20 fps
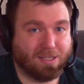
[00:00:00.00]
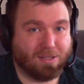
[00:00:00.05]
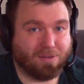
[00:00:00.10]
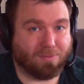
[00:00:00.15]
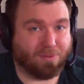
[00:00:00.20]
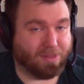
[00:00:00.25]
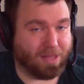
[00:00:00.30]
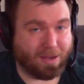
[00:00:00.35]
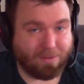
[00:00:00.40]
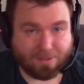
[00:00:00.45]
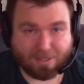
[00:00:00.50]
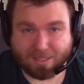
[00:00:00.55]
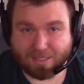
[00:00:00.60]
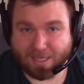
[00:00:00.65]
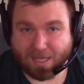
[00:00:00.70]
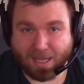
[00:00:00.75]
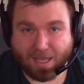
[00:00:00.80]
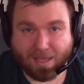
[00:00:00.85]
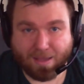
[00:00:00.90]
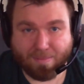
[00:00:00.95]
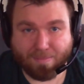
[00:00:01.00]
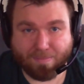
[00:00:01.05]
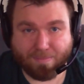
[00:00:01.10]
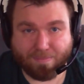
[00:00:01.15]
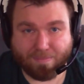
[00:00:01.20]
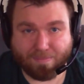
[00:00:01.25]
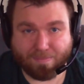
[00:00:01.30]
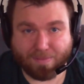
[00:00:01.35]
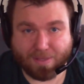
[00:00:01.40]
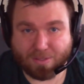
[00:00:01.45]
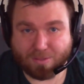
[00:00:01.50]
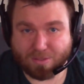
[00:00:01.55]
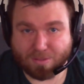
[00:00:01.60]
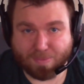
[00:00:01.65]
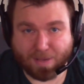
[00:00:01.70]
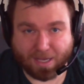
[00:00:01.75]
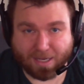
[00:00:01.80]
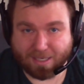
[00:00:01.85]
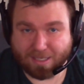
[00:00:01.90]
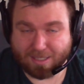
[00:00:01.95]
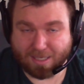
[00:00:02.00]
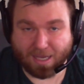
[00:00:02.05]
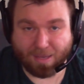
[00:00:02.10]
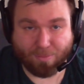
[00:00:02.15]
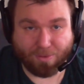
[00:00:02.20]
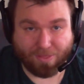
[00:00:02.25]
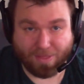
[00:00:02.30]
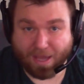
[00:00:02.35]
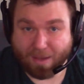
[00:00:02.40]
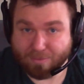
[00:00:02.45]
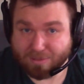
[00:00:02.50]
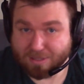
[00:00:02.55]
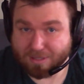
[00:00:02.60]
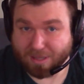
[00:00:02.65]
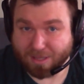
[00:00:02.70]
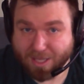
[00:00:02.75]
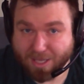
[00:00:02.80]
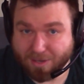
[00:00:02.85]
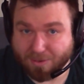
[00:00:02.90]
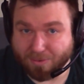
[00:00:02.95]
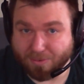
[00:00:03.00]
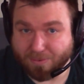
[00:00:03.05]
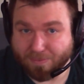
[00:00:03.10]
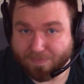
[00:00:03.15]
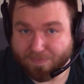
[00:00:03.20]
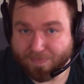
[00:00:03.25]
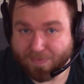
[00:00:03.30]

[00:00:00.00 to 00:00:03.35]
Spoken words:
Well, this was back in the time when that was legal.